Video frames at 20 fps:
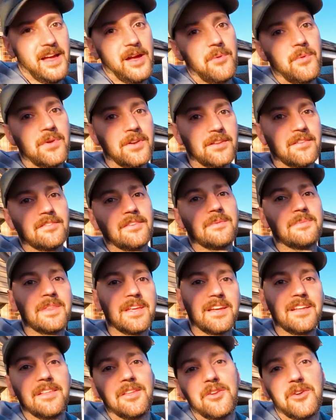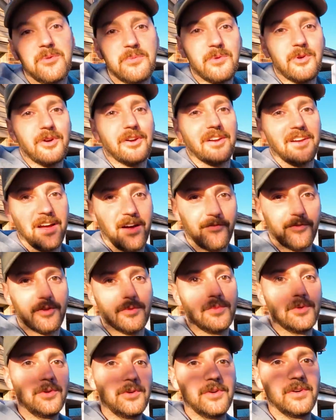I wanted something a little more
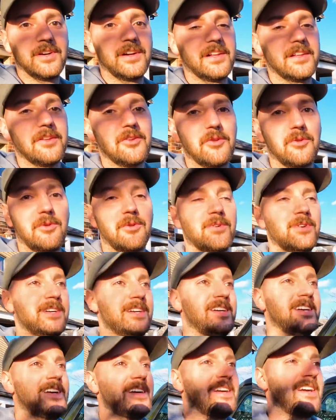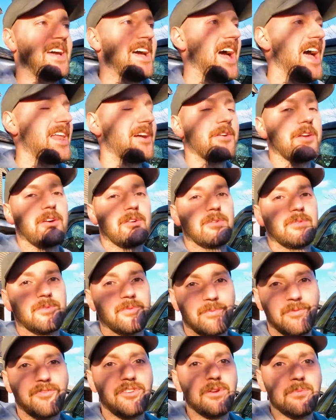comfortable, a little, I don't know,
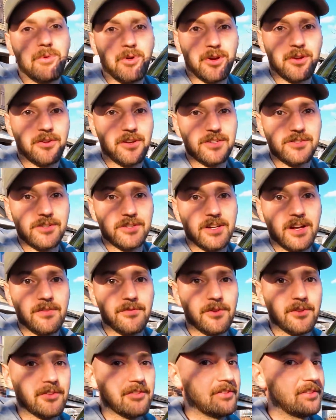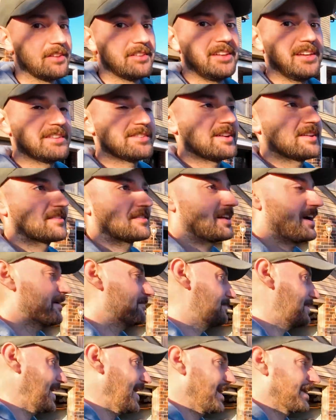a few more creature comforts. The TJ is
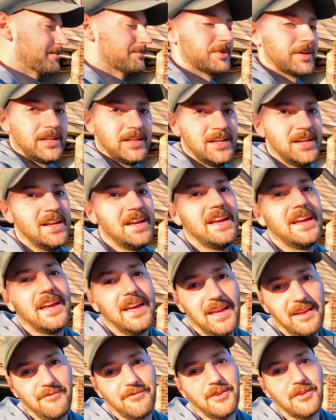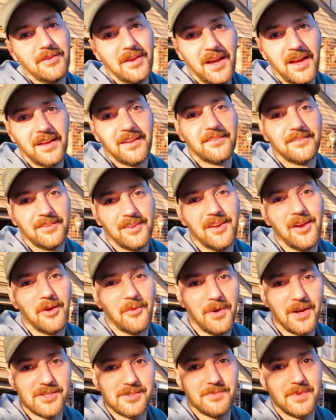not bad, but if you guys are
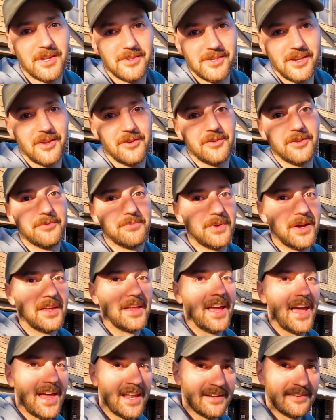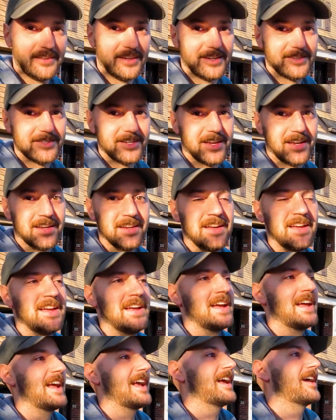watching my channel, you probably had a TJ
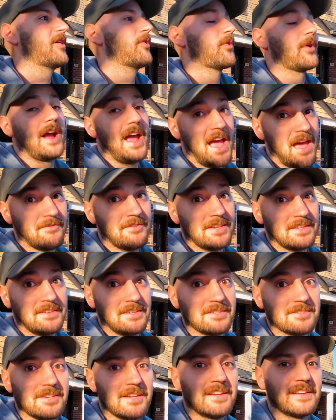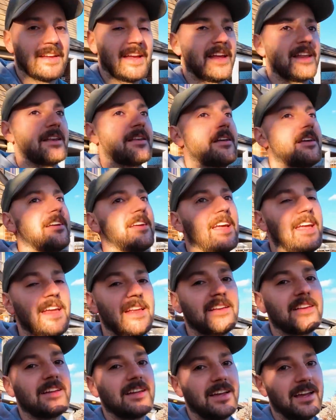or have a TJ, and
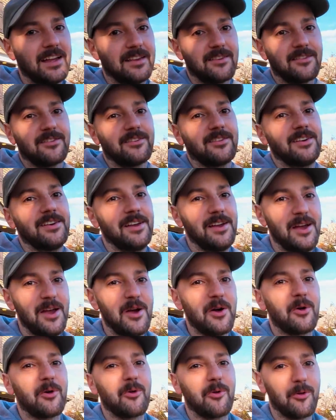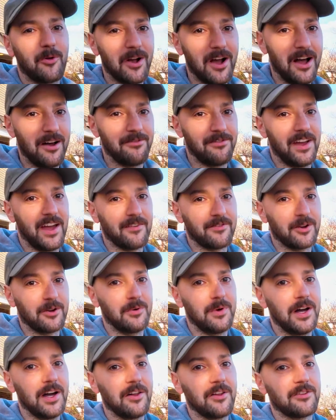it gets rough after a
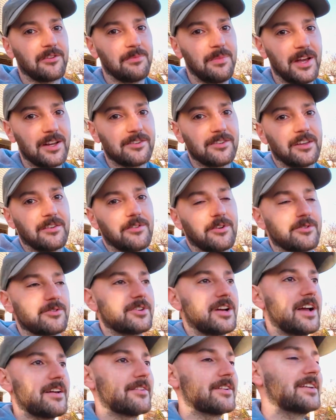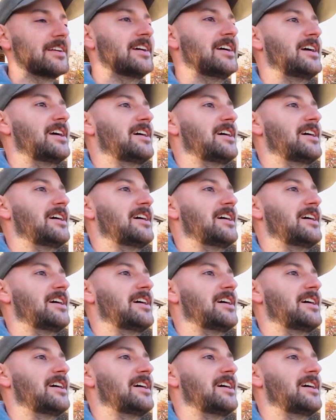while, especially if you're driving